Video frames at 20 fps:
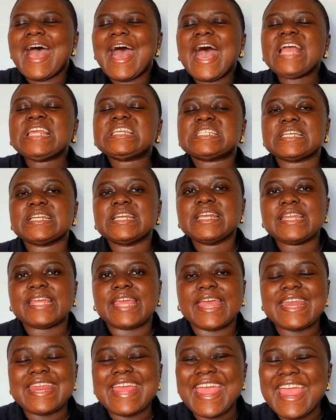I didn't
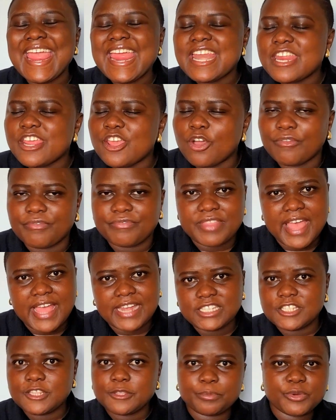get any of
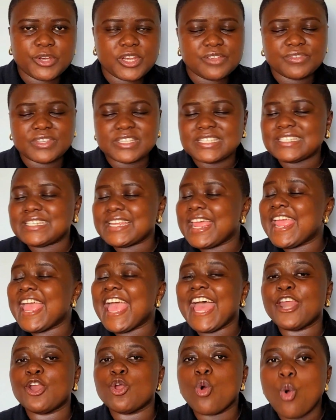that the previous day
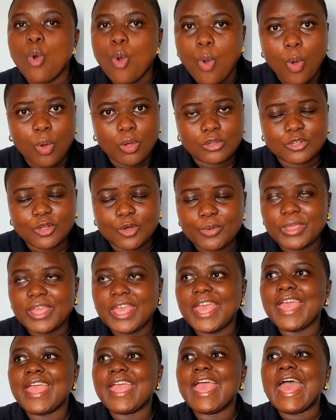at all,
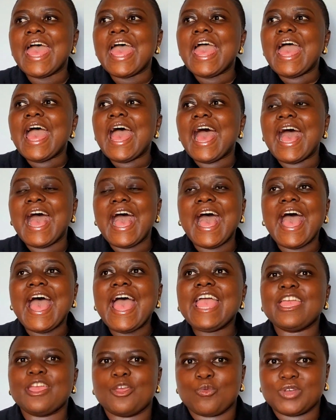okay?
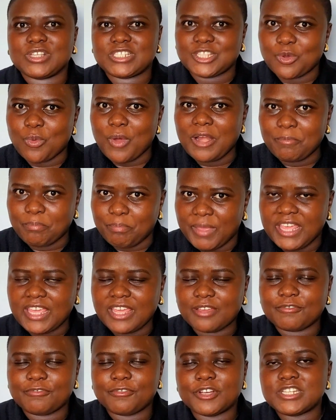I was the one
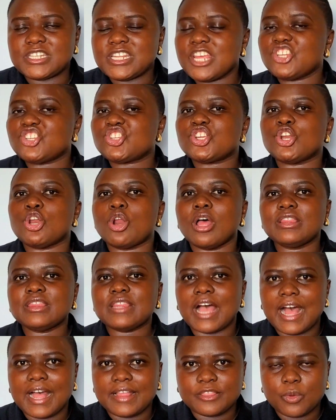begging for attention, not the
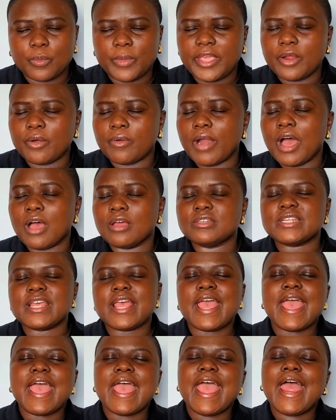other way around.
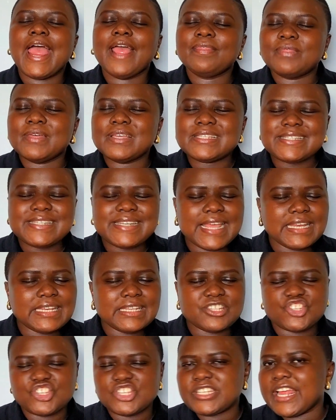And this lady
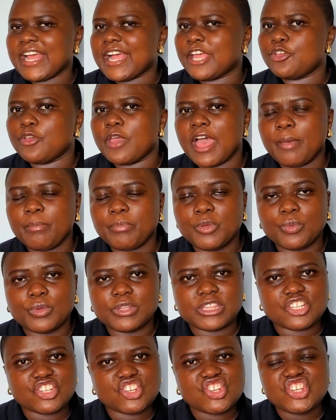is just like, are you happy with
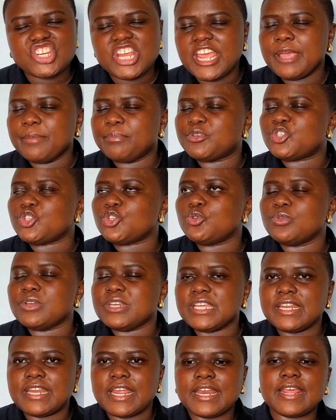the shape? Do you
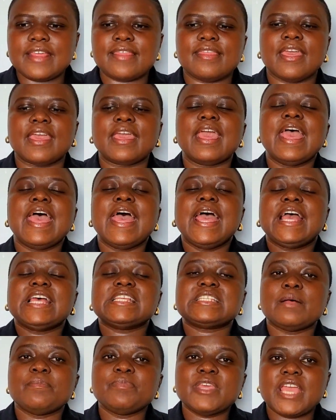need anything? And
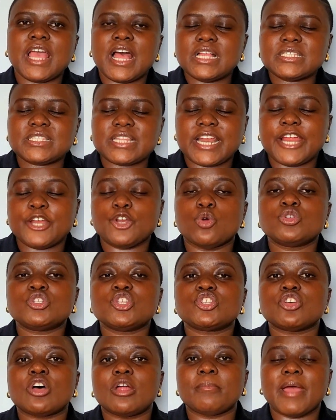something else that I
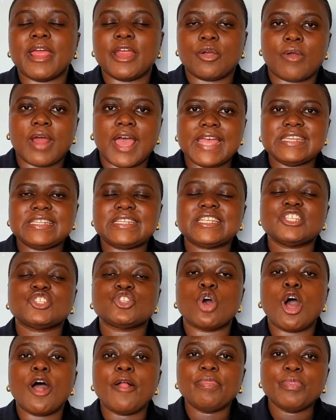noticed on my right is
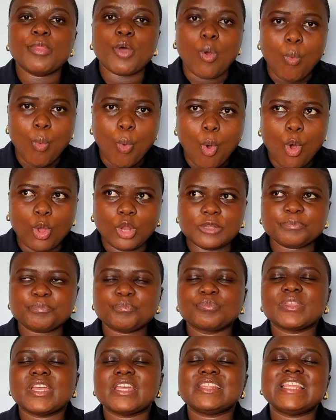on the wall,
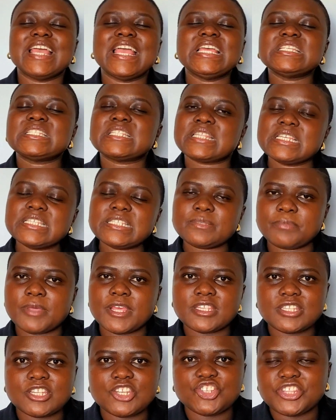there is this
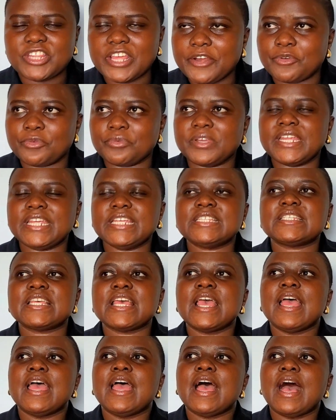message that reads,
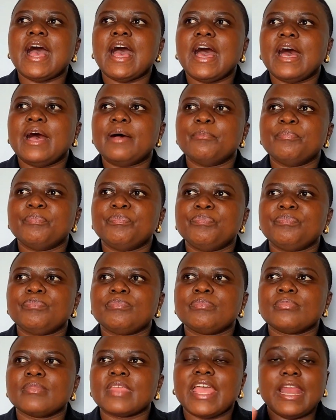and
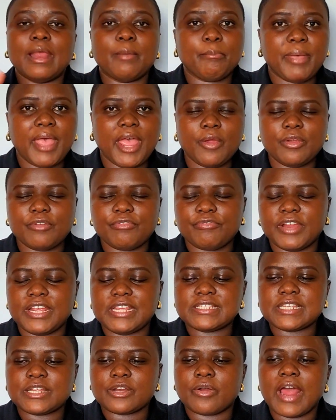I'm
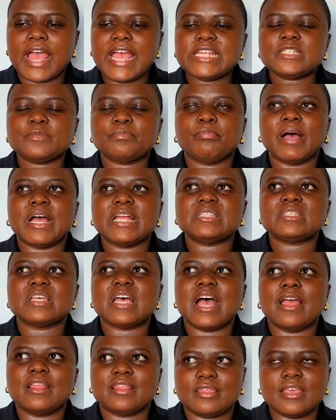paraphrasing, right? But
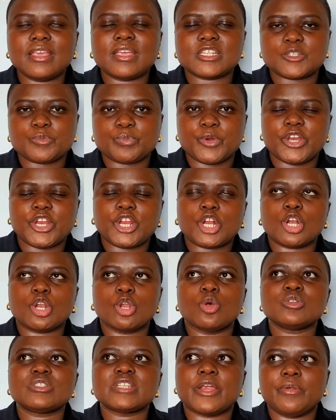I think it's pretty
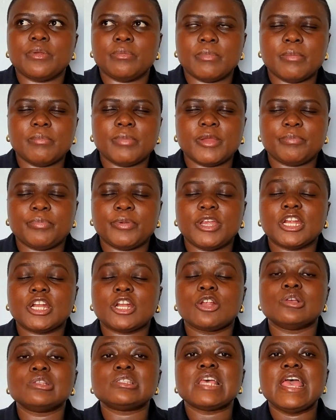close. I remember it pretty
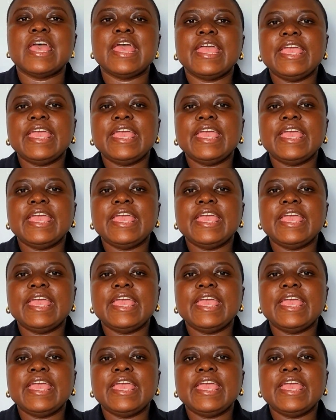close.